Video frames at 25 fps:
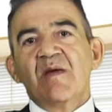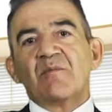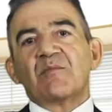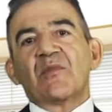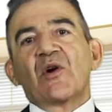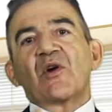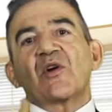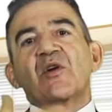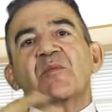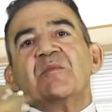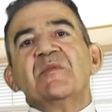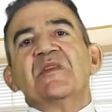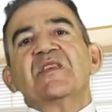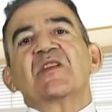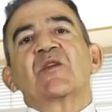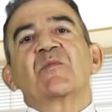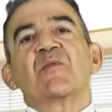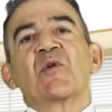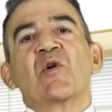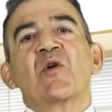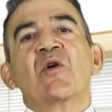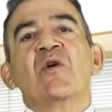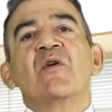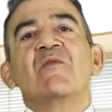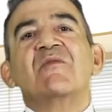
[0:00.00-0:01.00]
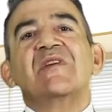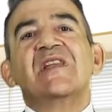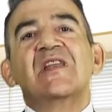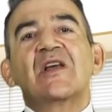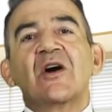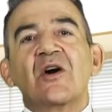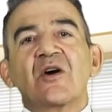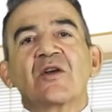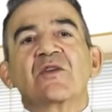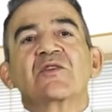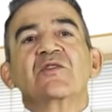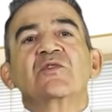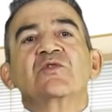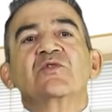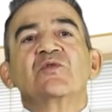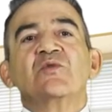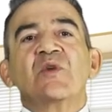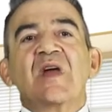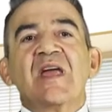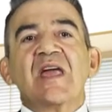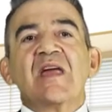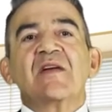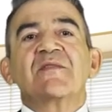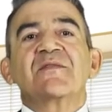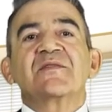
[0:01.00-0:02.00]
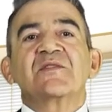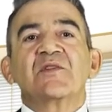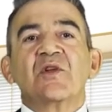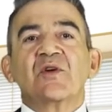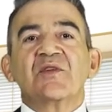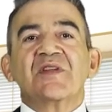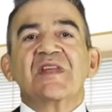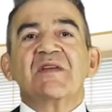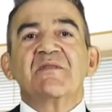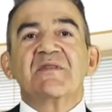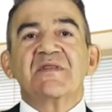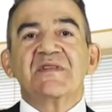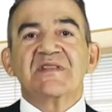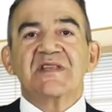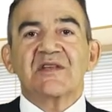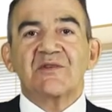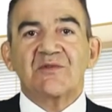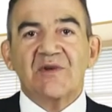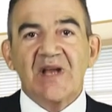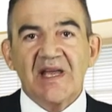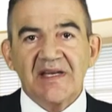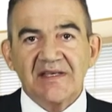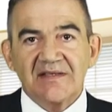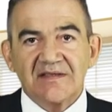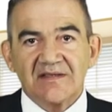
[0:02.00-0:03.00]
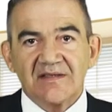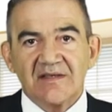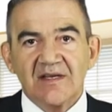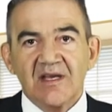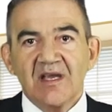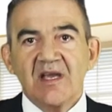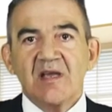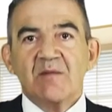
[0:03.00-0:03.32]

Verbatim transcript: Bank Mirabaud will argue to have done everything right.